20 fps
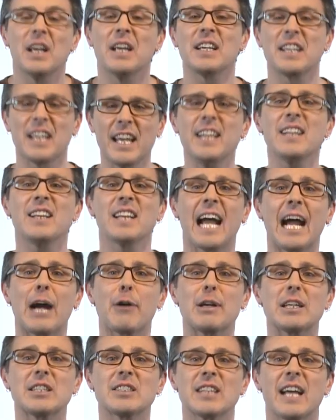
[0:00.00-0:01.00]
Keith
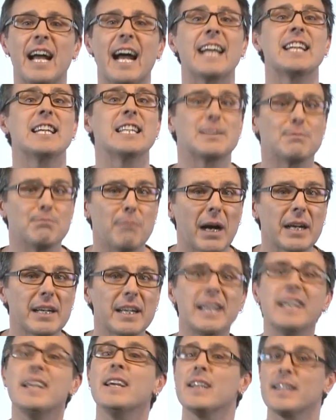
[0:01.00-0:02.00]
Harris and his
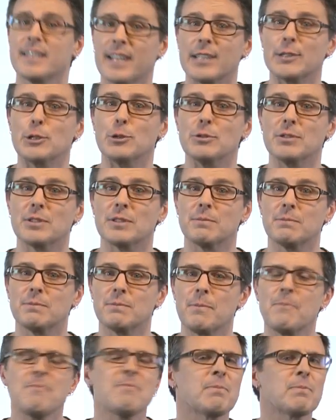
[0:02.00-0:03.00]
monkey Cuddles.
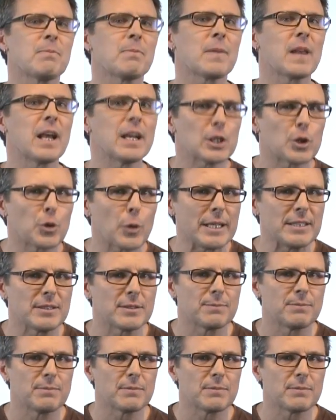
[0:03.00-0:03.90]
Great.